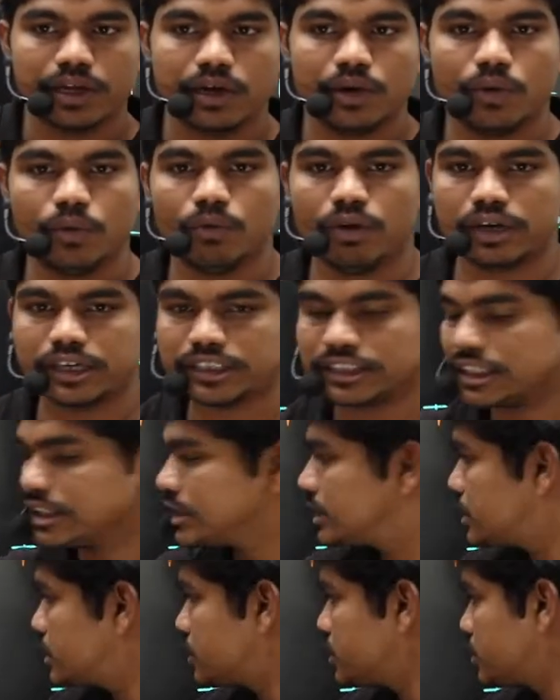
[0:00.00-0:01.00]
What is
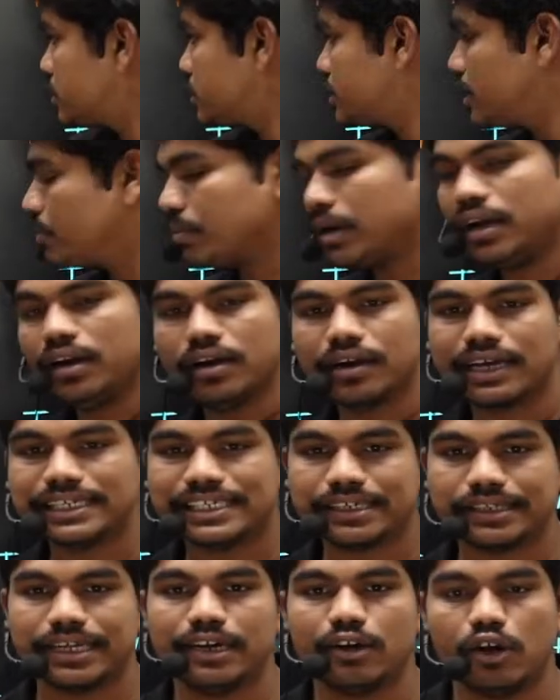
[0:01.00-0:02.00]
this symbol? Greater
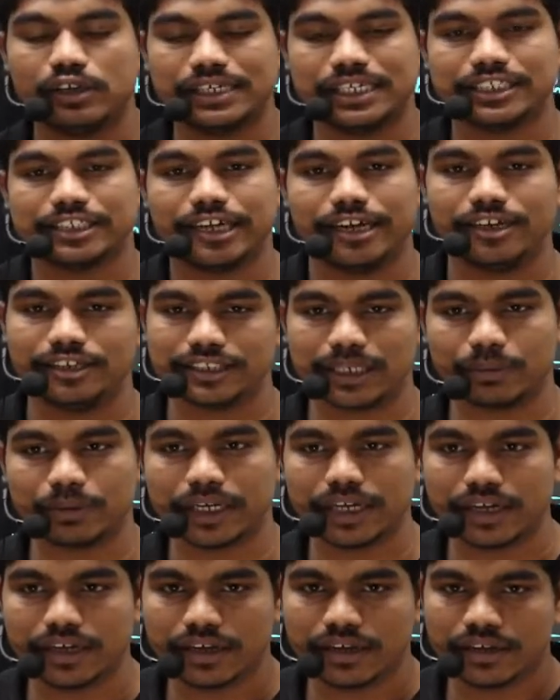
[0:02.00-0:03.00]
than or less than something?
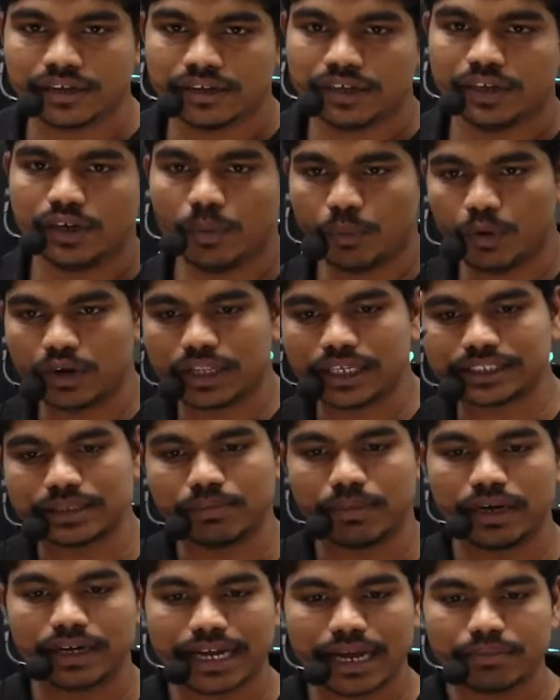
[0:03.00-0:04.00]
You put the
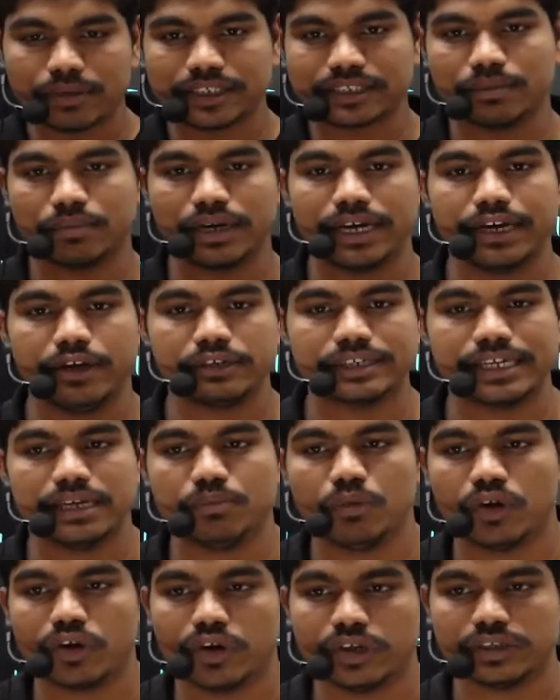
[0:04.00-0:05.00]
symbol, type the symbol in your
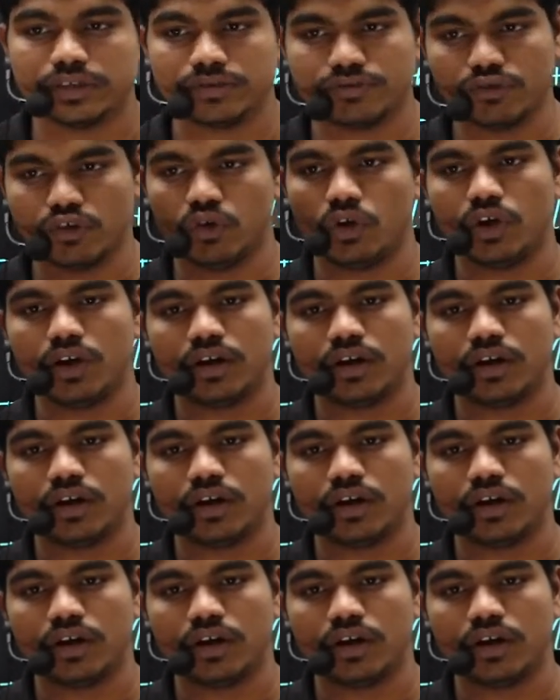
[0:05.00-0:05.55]
keyboard or phone.